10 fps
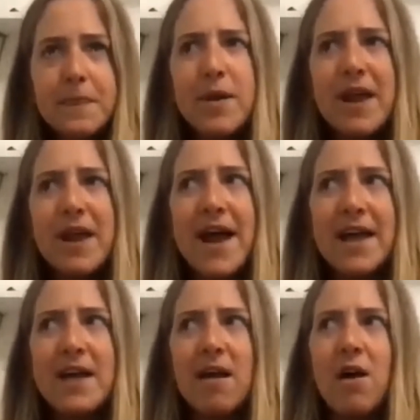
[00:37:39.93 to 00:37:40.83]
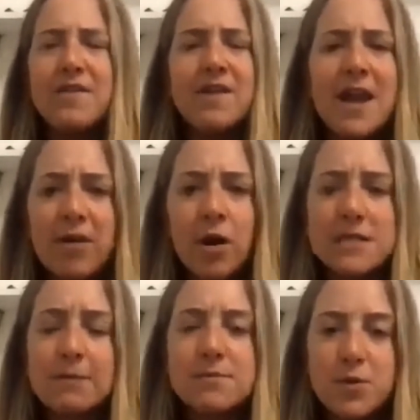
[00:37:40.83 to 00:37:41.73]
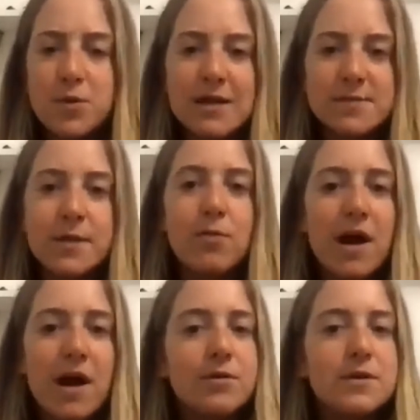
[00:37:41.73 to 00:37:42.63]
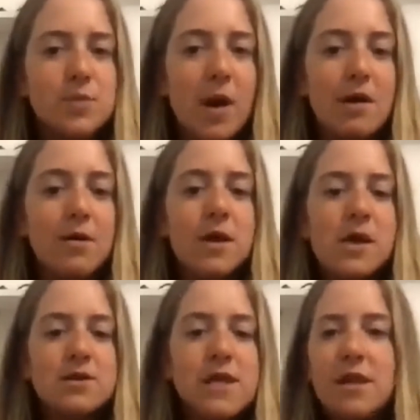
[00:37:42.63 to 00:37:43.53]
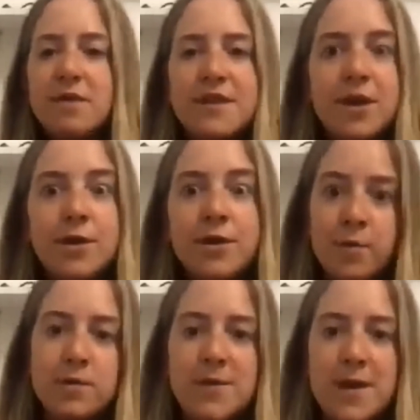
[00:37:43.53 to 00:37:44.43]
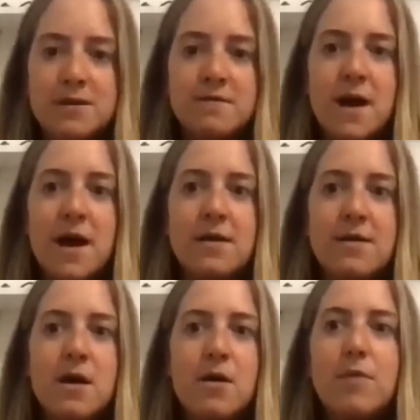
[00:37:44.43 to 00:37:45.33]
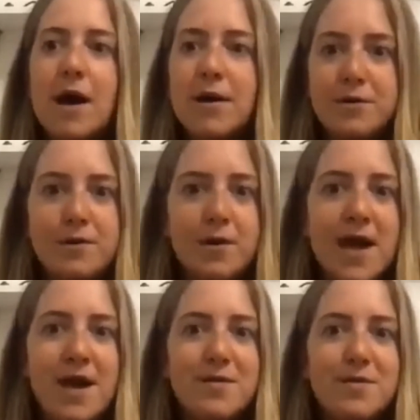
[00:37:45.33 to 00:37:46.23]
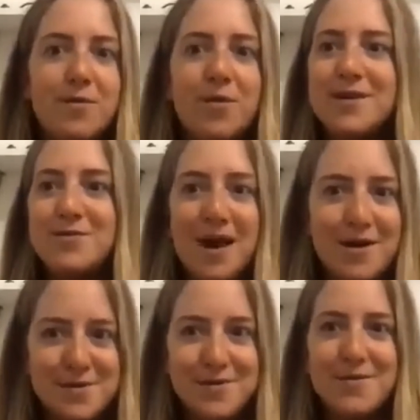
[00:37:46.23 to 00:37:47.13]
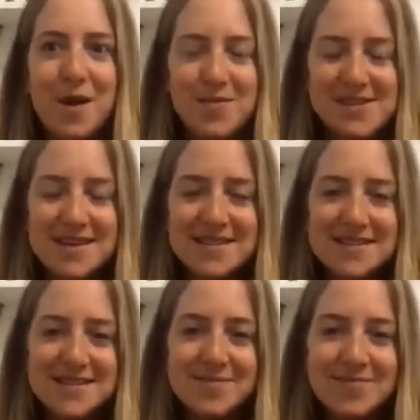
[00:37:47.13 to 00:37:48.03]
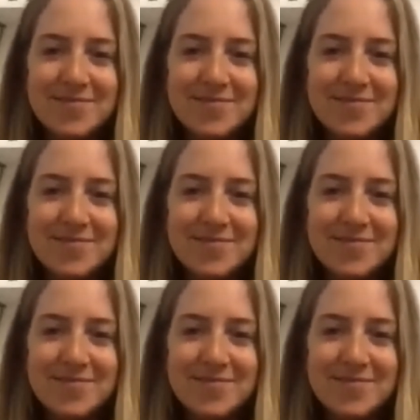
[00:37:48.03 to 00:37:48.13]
but I mm-hmm. often have a hard time grasping Rahu as well. So I'd love to hear mm-hmm. your perspective on Rahu and what Rahu represents.